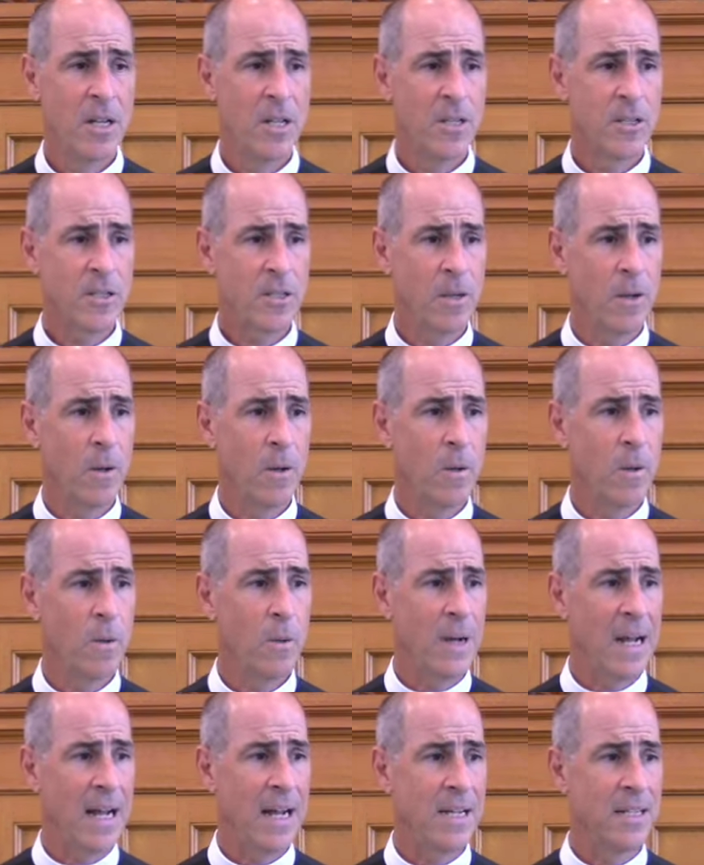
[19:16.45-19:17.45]

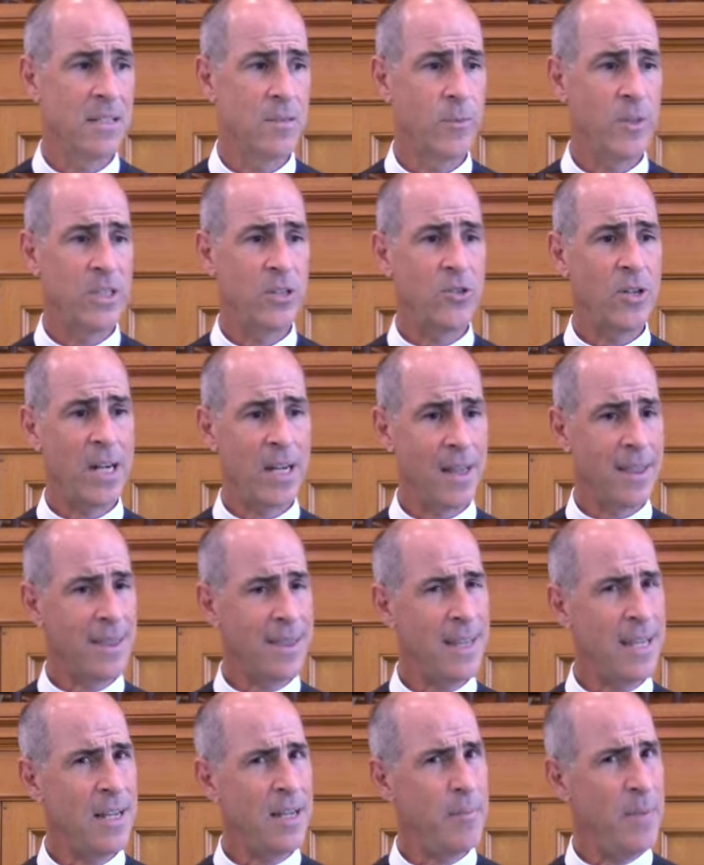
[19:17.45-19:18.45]
So as we try to
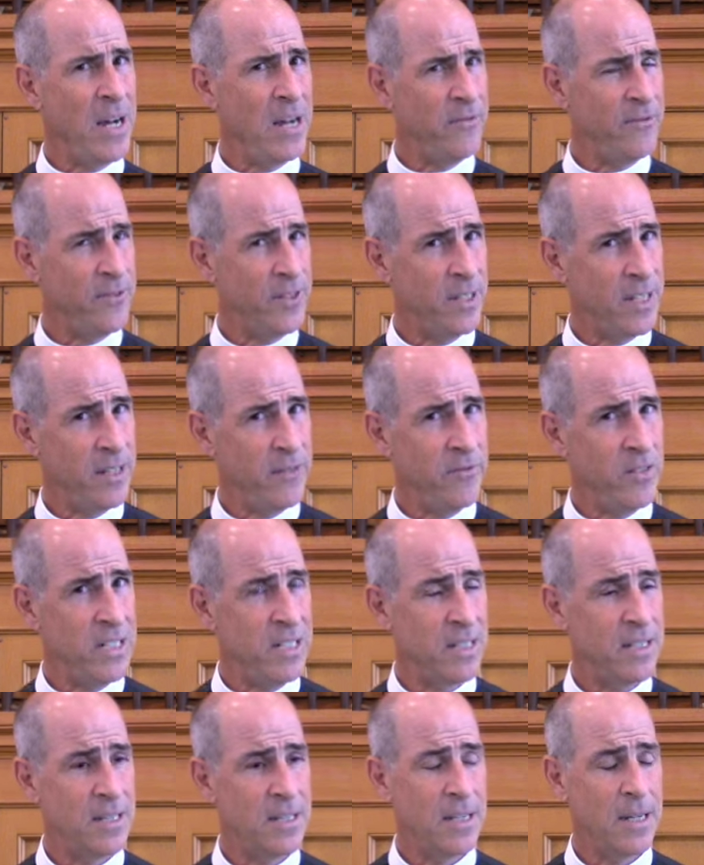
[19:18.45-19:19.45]
think about
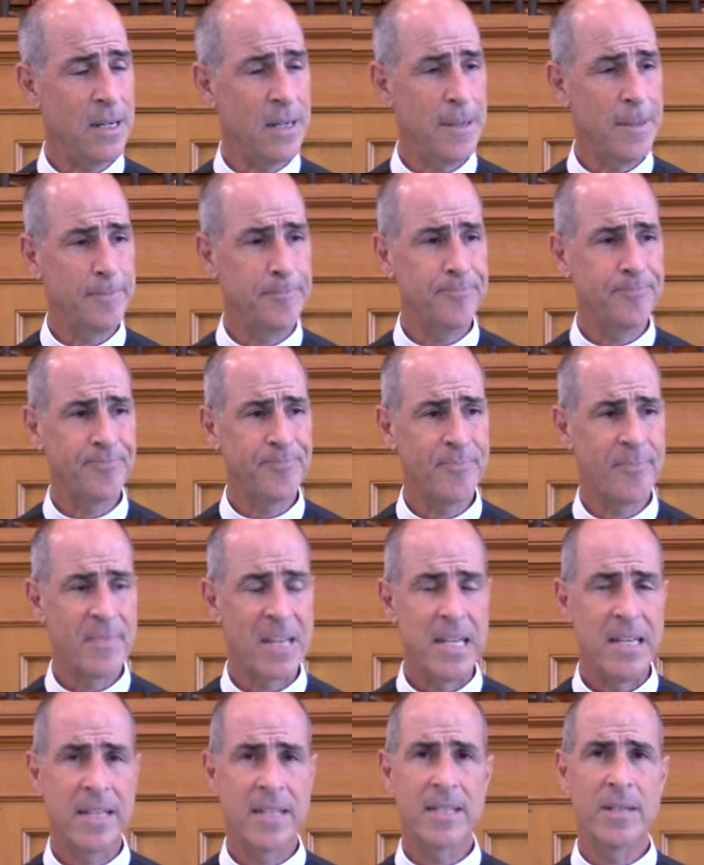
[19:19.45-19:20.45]
forgiveness,
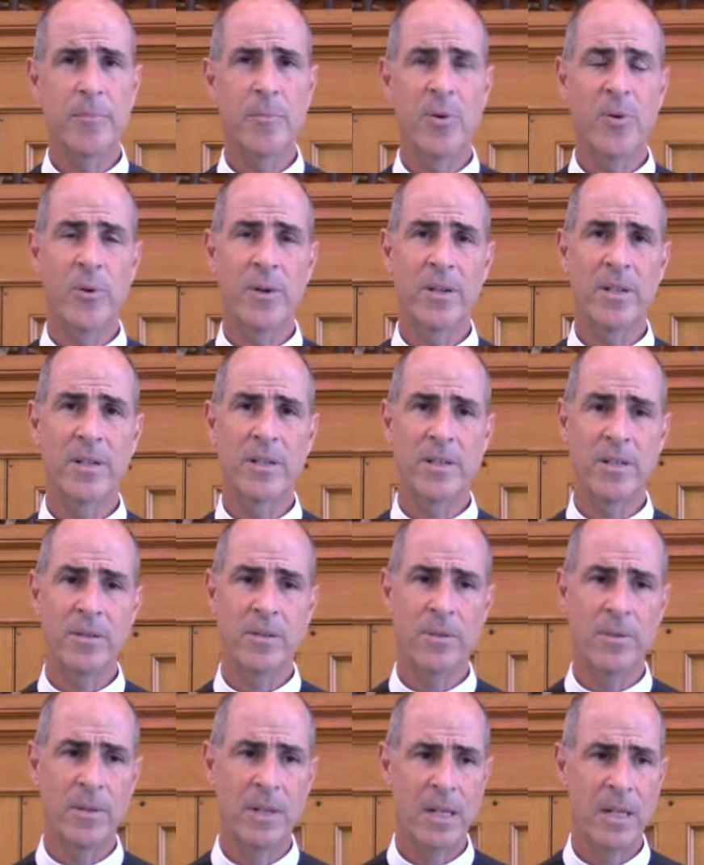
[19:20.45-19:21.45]
it's important
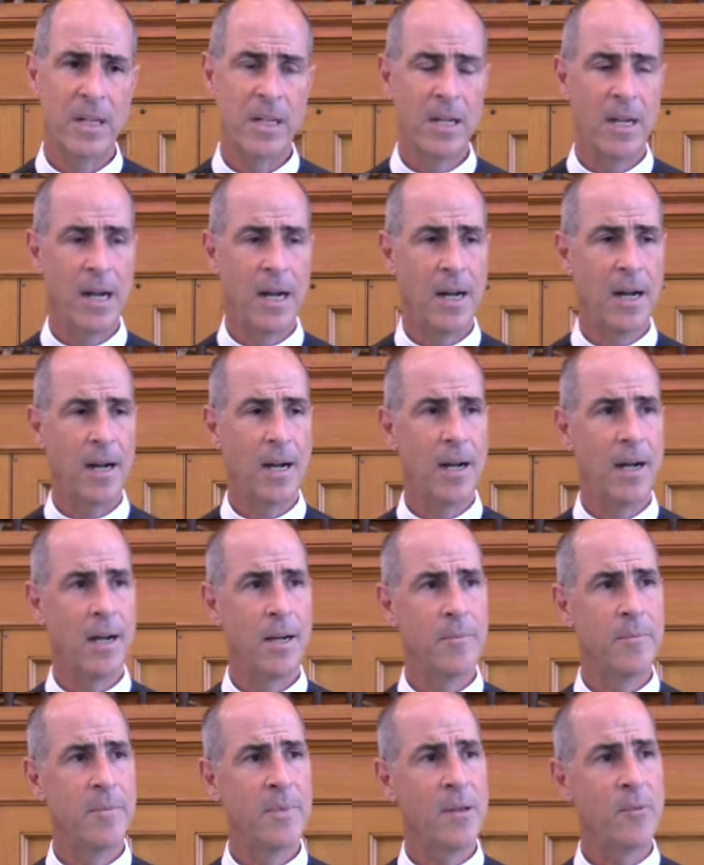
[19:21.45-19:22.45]
to
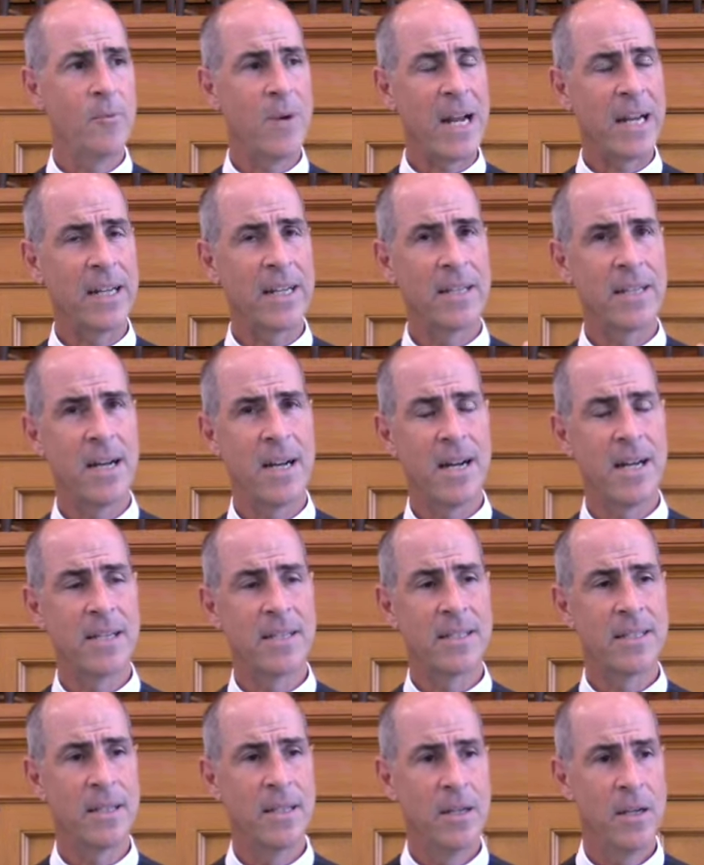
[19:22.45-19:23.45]

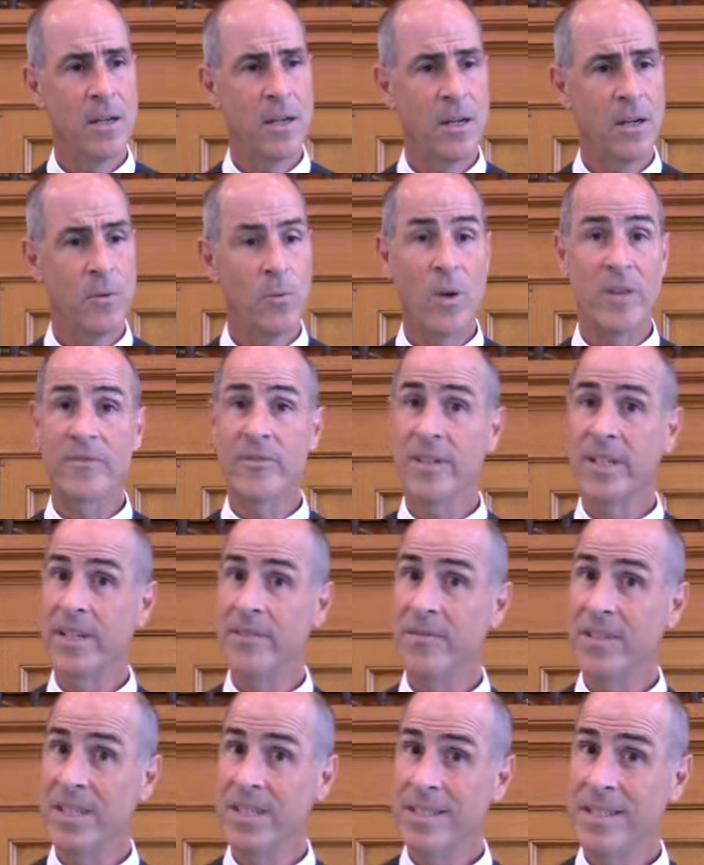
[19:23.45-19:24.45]
recognize what
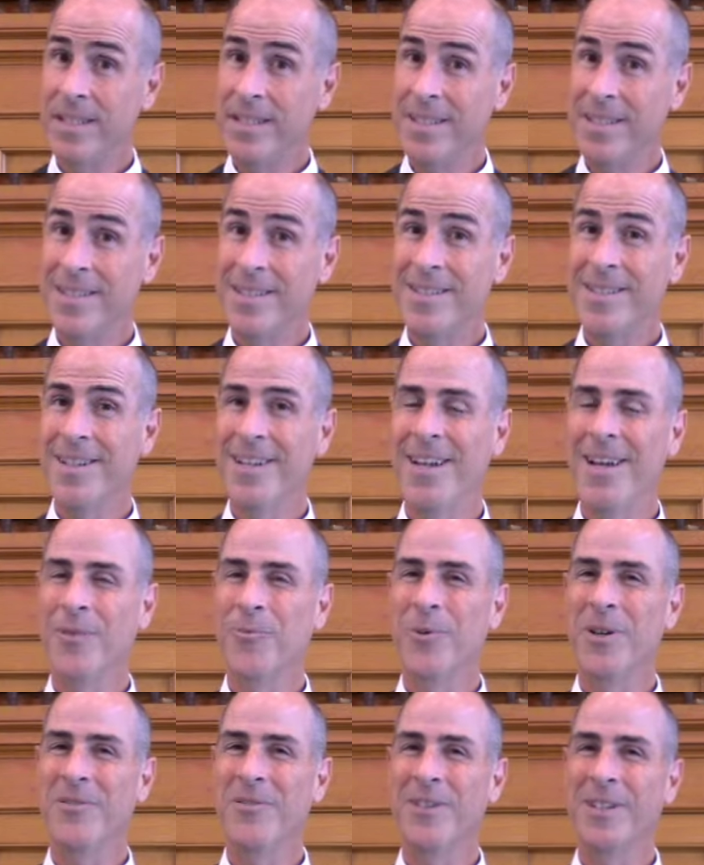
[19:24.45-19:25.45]
forgiveness is and
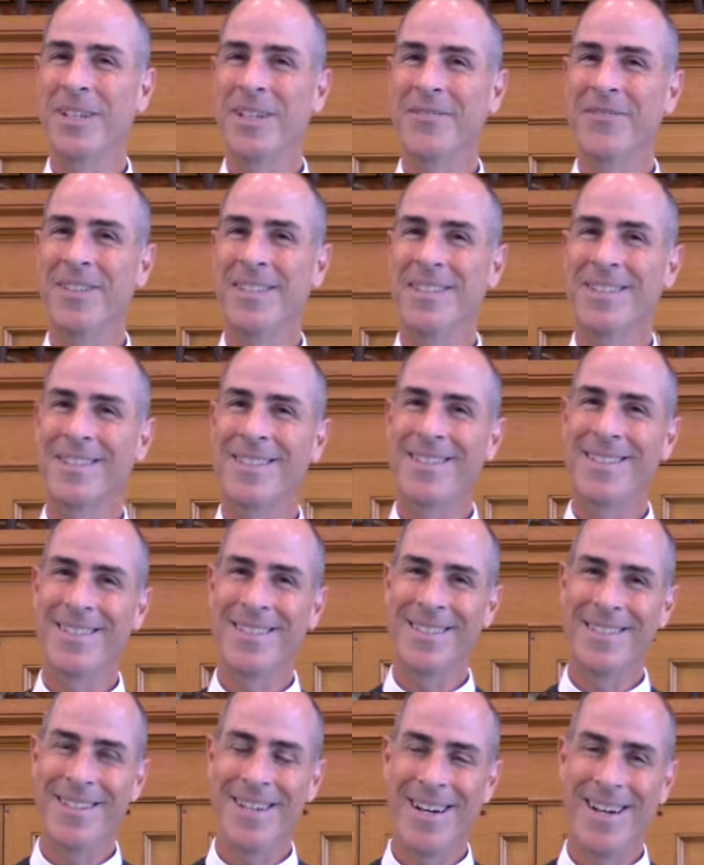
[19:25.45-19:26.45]
what forgiveness
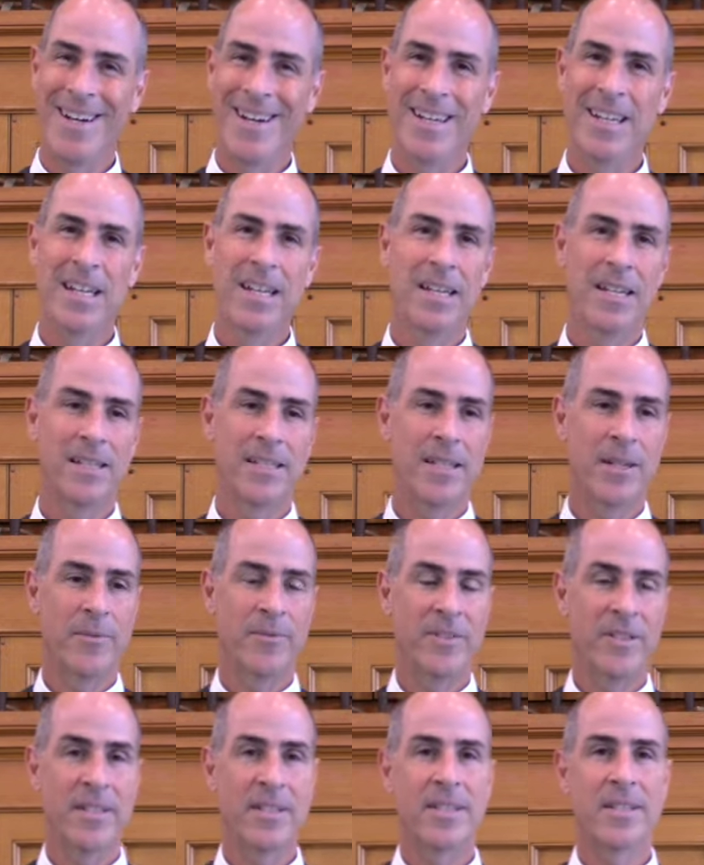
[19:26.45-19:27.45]
is not. And it's
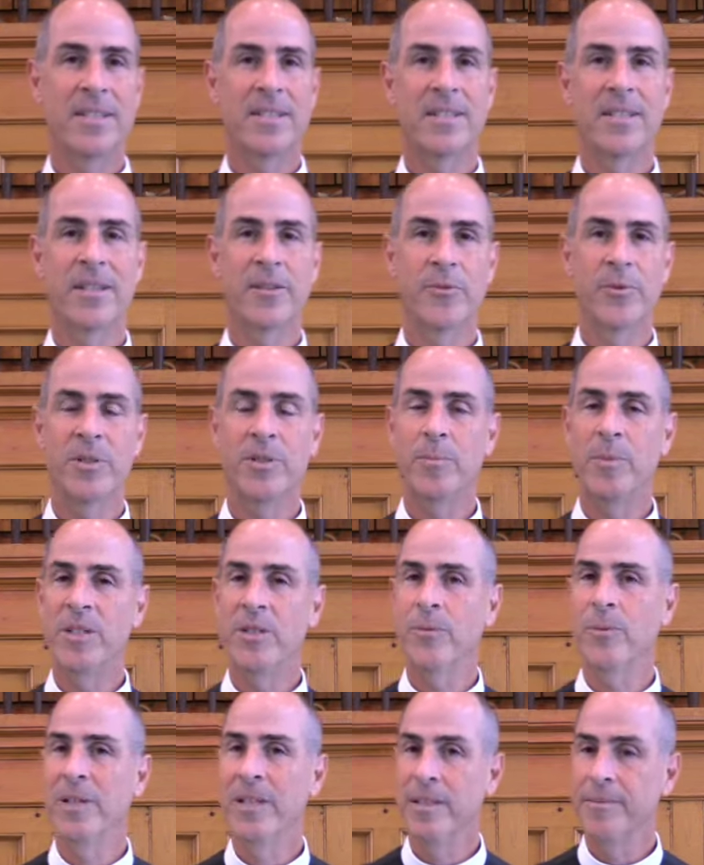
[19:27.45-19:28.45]
helpful to distinguish
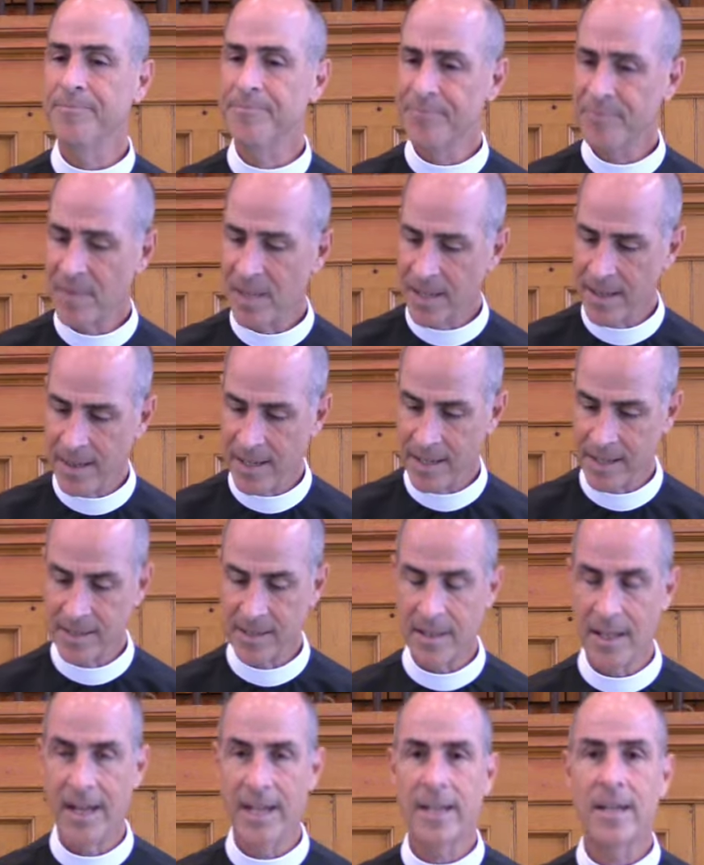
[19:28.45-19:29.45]
between things
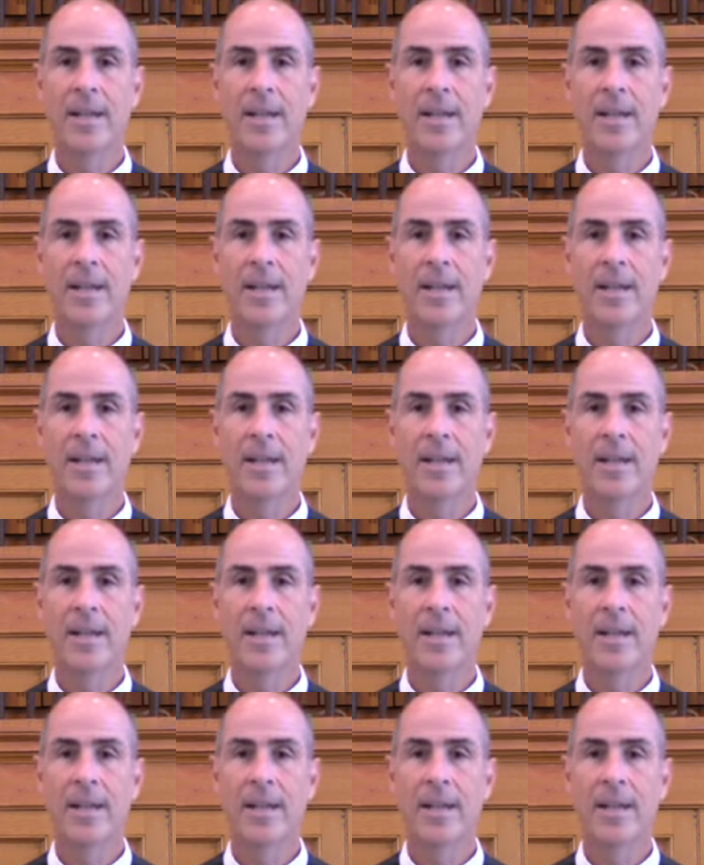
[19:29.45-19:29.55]
like